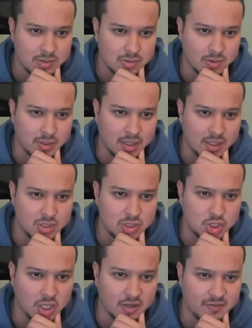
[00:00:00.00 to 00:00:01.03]
Or can I just
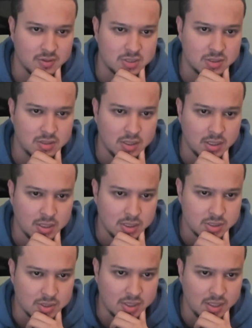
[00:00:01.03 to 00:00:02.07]
check first?
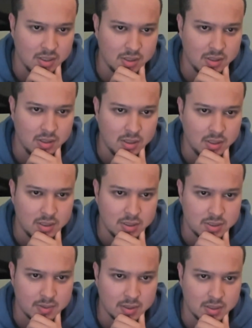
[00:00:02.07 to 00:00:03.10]
So here,
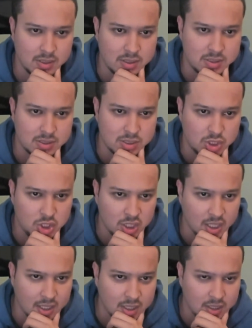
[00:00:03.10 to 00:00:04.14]
something like this,
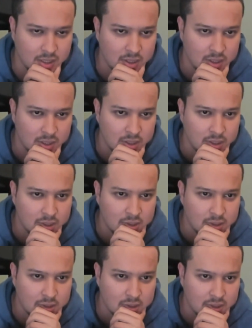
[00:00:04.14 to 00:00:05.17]
check,
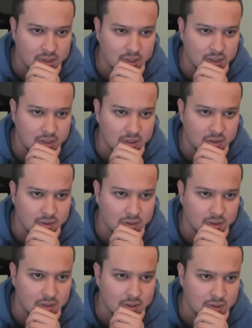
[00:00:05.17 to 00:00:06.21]
king
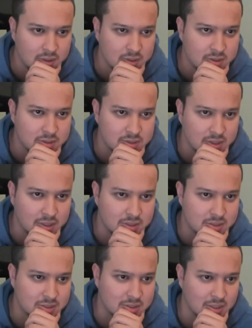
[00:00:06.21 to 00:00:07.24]
here,
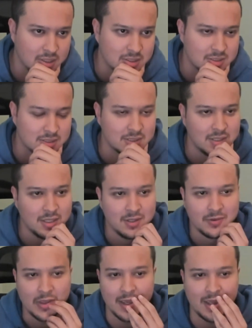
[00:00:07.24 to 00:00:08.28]
takes.
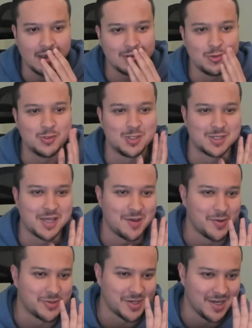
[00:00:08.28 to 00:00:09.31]
I can't lose this game
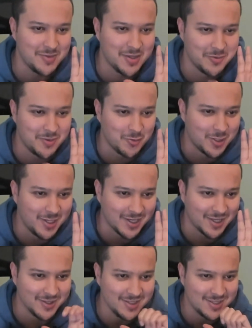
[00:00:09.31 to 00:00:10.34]
on time. That would be
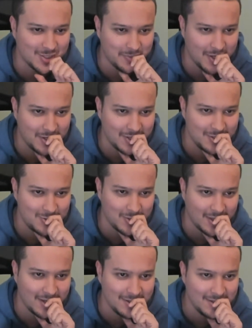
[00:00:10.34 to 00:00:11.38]
ridiculous. So I'm not going to do
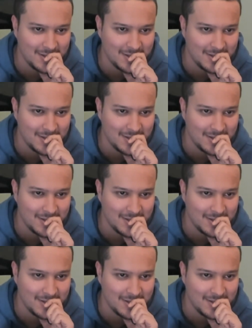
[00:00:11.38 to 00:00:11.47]
that.